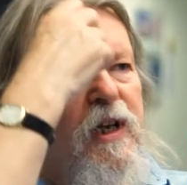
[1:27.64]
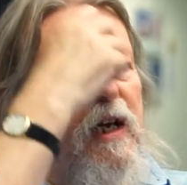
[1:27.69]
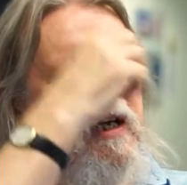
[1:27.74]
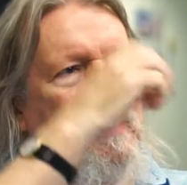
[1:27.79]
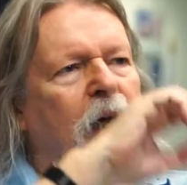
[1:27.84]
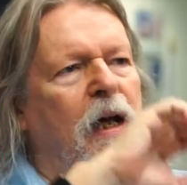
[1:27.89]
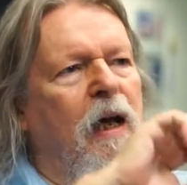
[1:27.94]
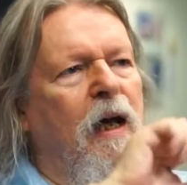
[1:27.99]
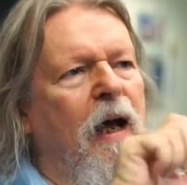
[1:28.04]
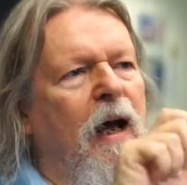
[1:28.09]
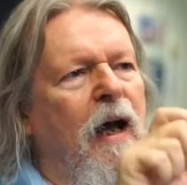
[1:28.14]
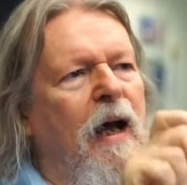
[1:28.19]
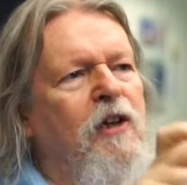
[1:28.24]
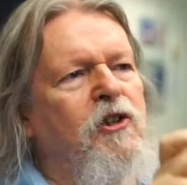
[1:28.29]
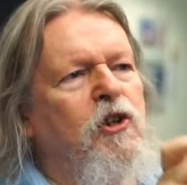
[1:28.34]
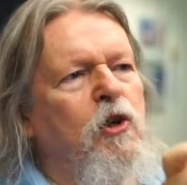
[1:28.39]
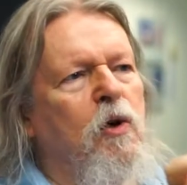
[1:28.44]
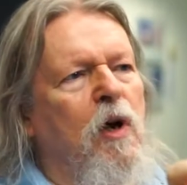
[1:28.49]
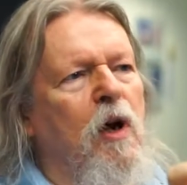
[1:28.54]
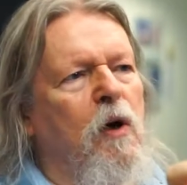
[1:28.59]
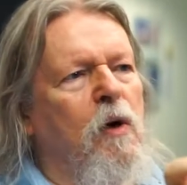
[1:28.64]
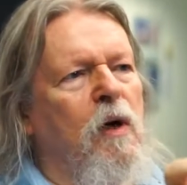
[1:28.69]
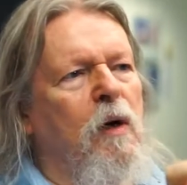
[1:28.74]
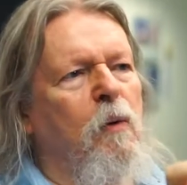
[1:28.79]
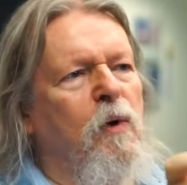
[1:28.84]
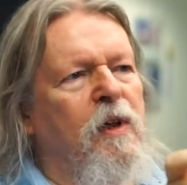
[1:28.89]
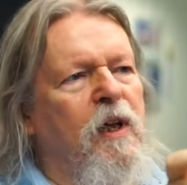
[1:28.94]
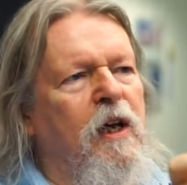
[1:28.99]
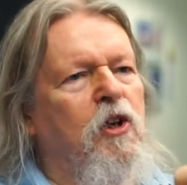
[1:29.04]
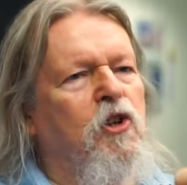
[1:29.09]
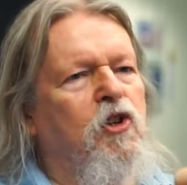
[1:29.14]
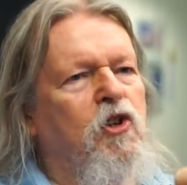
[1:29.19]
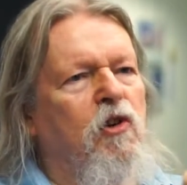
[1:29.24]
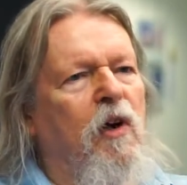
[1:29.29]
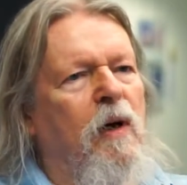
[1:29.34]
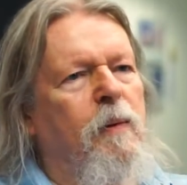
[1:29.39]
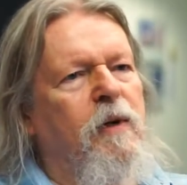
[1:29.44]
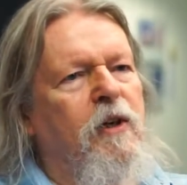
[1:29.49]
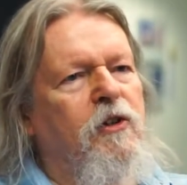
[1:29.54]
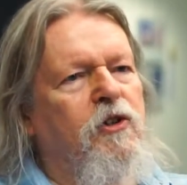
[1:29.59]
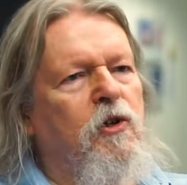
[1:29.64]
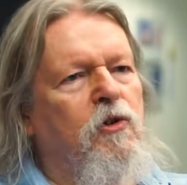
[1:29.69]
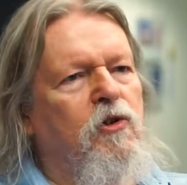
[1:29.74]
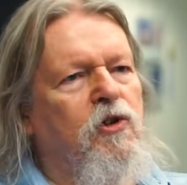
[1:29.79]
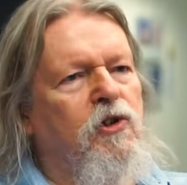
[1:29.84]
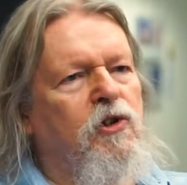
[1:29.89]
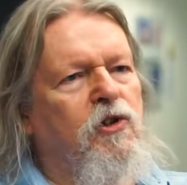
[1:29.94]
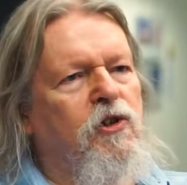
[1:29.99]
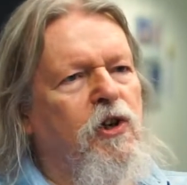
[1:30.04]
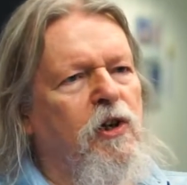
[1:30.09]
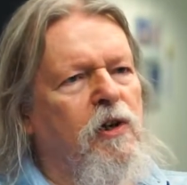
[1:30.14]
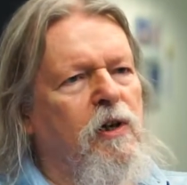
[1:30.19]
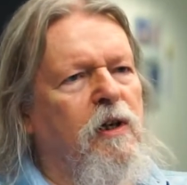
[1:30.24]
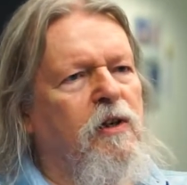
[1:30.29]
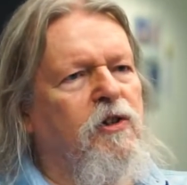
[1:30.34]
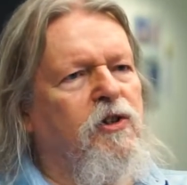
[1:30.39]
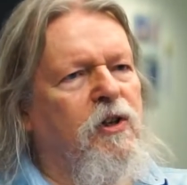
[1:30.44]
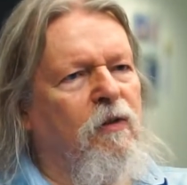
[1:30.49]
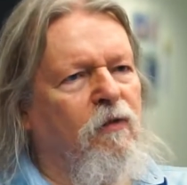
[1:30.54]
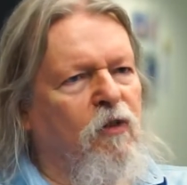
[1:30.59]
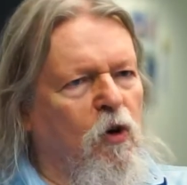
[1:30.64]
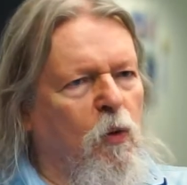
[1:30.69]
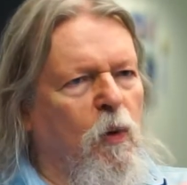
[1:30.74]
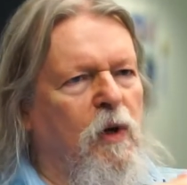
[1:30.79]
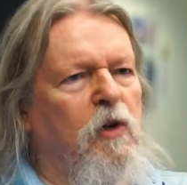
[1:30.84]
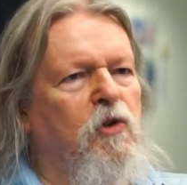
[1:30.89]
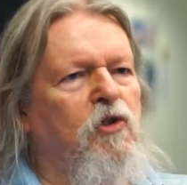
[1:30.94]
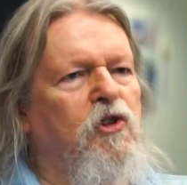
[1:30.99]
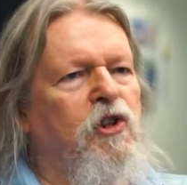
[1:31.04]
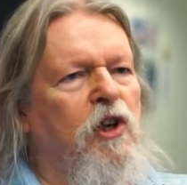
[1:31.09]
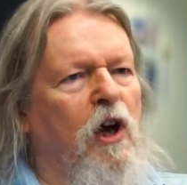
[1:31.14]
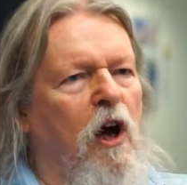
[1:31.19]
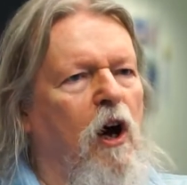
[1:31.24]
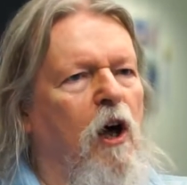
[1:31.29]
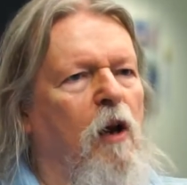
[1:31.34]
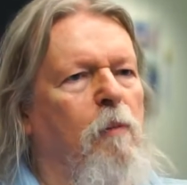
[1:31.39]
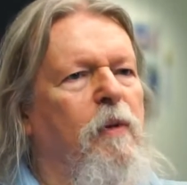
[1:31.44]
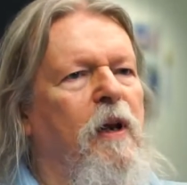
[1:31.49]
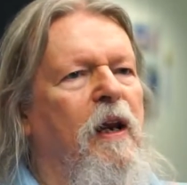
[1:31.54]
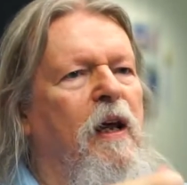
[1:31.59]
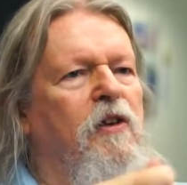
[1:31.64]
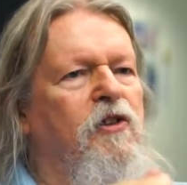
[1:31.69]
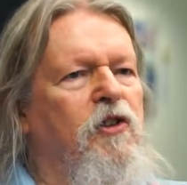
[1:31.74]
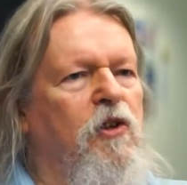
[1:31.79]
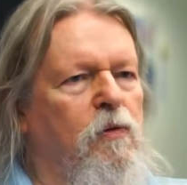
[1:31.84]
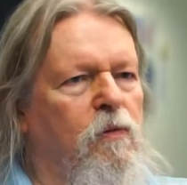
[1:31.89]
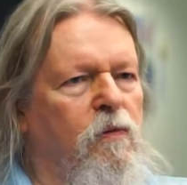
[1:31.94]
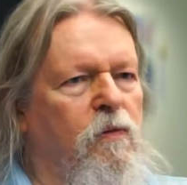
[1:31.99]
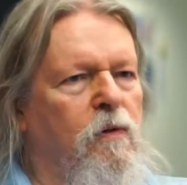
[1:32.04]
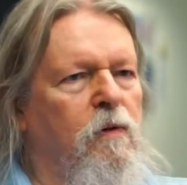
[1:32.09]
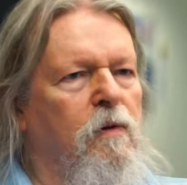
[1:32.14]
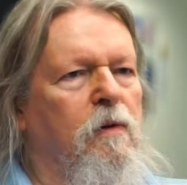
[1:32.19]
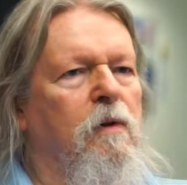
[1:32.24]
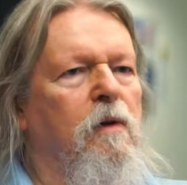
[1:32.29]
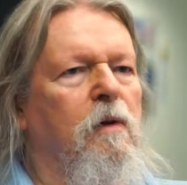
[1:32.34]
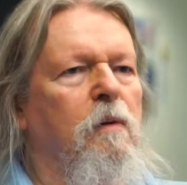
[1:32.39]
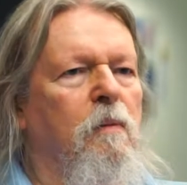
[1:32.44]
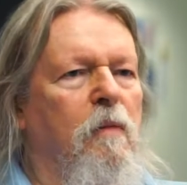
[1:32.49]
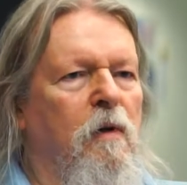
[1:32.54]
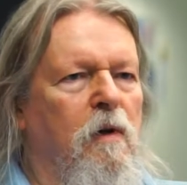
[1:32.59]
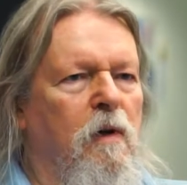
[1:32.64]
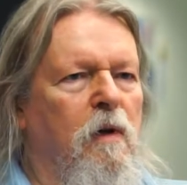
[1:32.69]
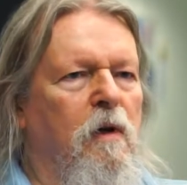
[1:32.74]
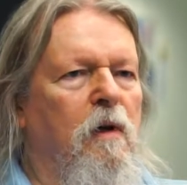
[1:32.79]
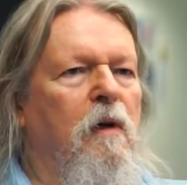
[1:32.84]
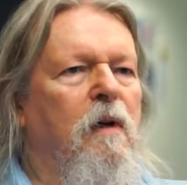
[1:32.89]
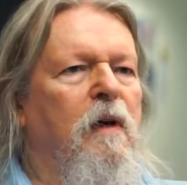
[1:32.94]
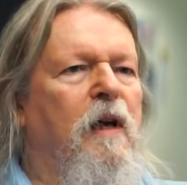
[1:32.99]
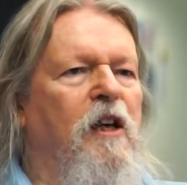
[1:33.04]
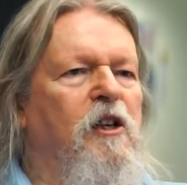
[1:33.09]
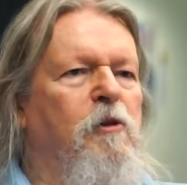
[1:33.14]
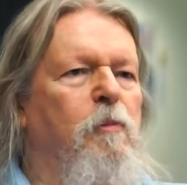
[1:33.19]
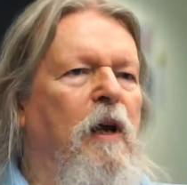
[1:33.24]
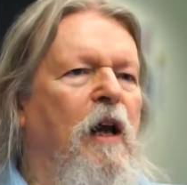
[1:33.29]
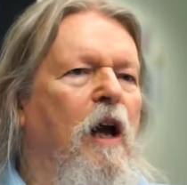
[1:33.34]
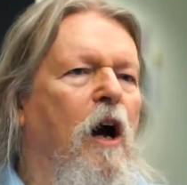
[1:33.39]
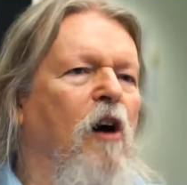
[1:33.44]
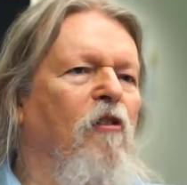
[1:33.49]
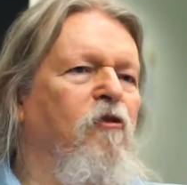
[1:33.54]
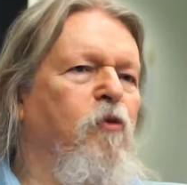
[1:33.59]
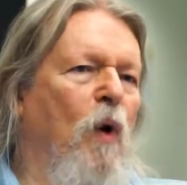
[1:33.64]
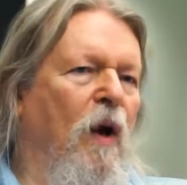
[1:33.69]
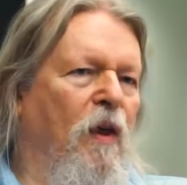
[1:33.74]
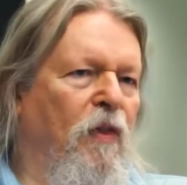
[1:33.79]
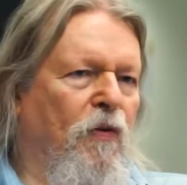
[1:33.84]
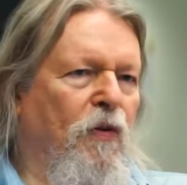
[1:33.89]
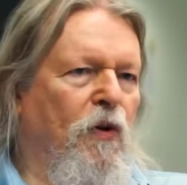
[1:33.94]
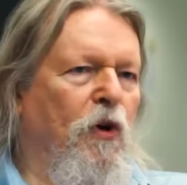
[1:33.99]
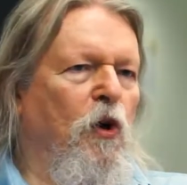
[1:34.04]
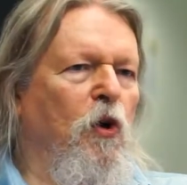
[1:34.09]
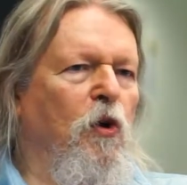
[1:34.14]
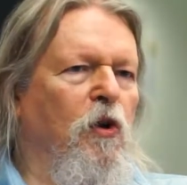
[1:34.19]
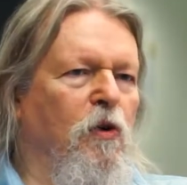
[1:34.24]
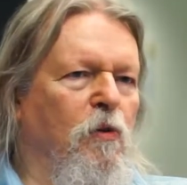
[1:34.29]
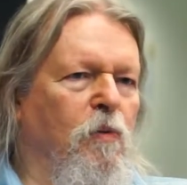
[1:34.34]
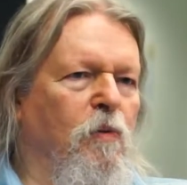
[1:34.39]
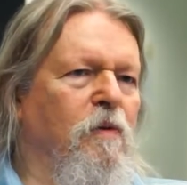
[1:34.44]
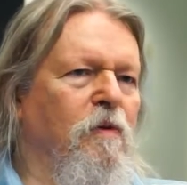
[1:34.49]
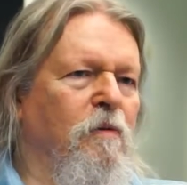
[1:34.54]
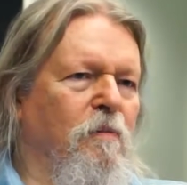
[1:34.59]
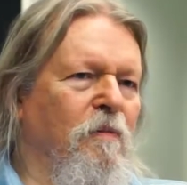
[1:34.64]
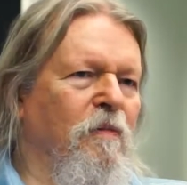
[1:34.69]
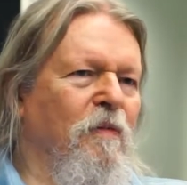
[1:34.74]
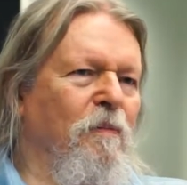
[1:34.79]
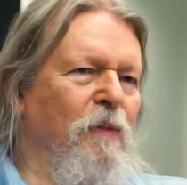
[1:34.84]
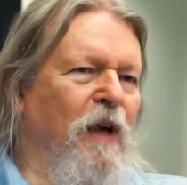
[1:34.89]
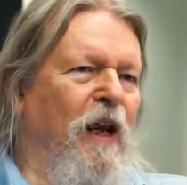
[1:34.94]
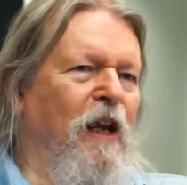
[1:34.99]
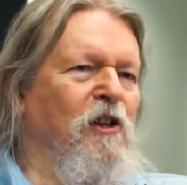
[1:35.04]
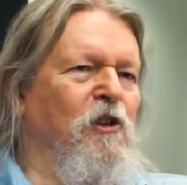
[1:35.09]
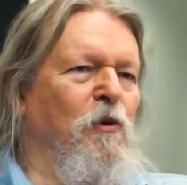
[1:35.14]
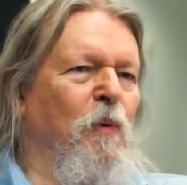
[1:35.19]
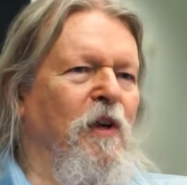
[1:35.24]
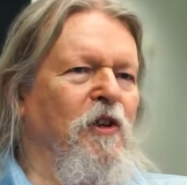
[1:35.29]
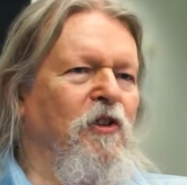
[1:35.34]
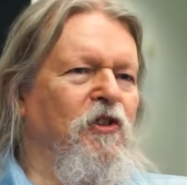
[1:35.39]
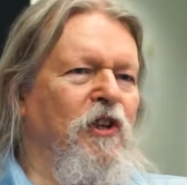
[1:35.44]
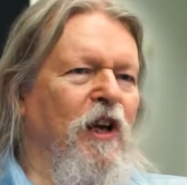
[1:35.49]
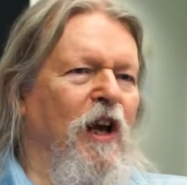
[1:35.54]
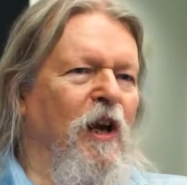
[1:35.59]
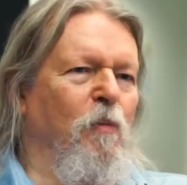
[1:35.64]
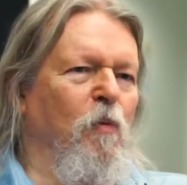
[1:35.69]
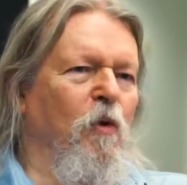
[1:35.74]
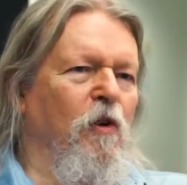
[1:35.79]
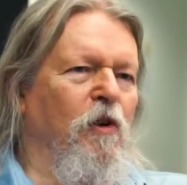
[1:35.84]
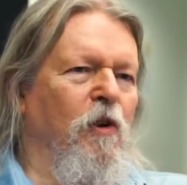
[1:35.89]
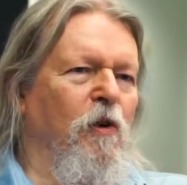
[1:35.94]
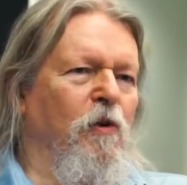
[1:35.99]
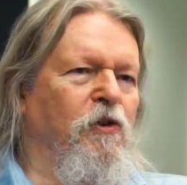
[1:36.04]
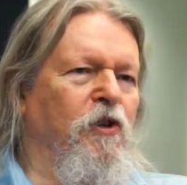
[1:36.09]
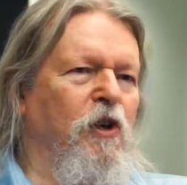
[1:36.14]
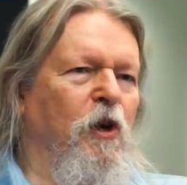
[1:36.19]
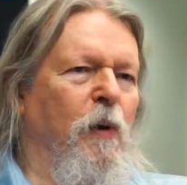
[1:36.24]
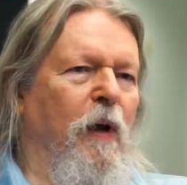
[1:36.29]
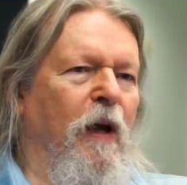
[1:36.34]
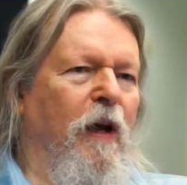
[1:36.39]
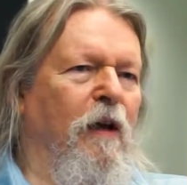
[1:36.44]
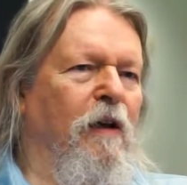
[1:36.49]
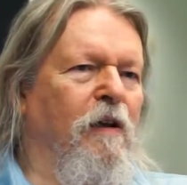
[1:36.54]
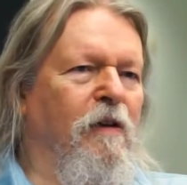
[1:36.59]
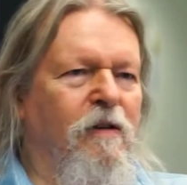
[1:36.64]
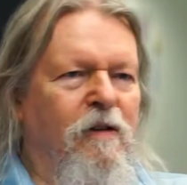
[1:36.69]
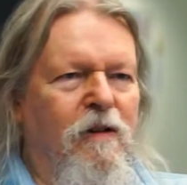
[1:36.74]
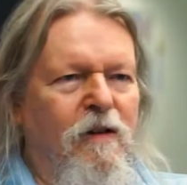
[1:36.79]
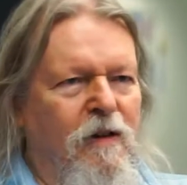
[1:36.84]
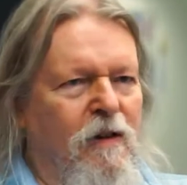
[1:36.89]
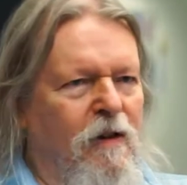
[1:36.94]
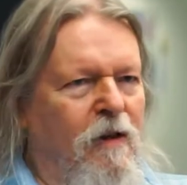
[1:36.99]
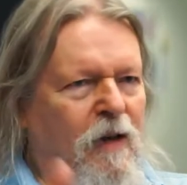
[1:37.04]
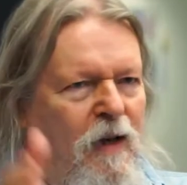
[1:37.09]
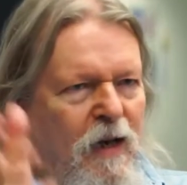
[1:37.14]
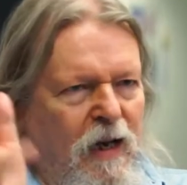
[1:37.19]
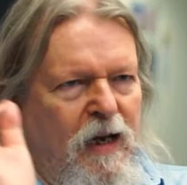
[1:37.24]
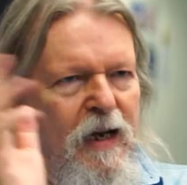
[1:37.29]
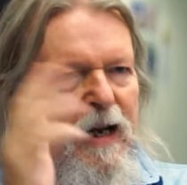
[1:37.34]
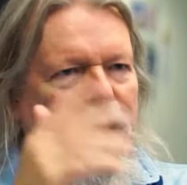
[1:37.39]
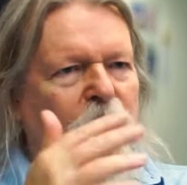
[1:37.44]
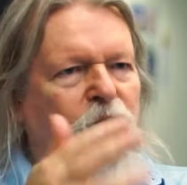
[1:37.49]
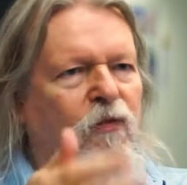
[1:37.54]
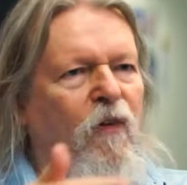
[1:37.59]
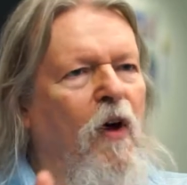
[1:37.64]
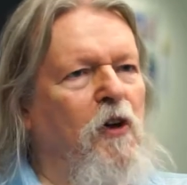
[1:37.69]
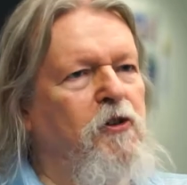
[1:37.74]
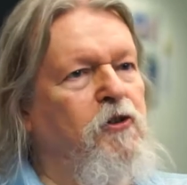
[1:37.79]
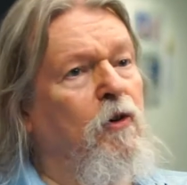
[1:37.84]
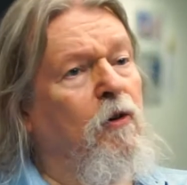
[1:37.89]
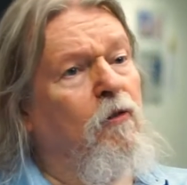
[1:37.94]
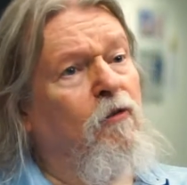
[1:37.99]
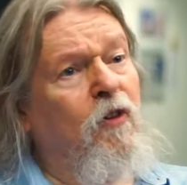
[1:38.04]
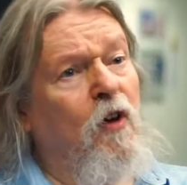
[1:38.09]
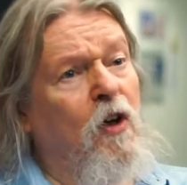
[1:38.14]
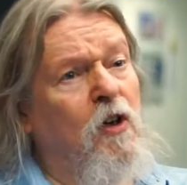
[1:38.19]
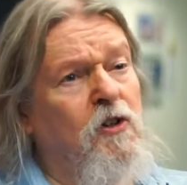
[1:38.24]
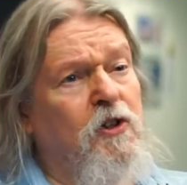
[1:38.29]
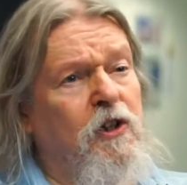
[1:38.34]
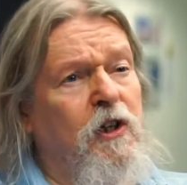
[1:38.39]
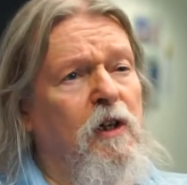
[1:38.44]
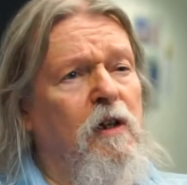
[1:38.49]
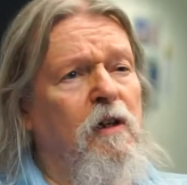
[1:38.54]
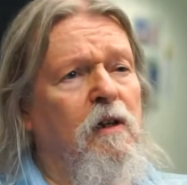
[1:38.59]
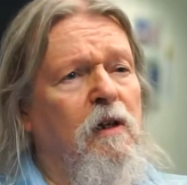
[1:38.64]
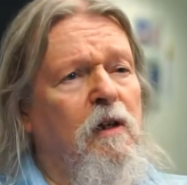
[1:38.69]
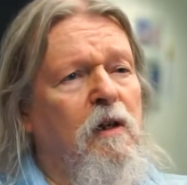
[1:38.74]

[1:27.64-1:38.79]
get, as you go with each script, it's difficult when you start, but as you get to be halfway through, you begin to understand what you're doing, and it gets faster and faster.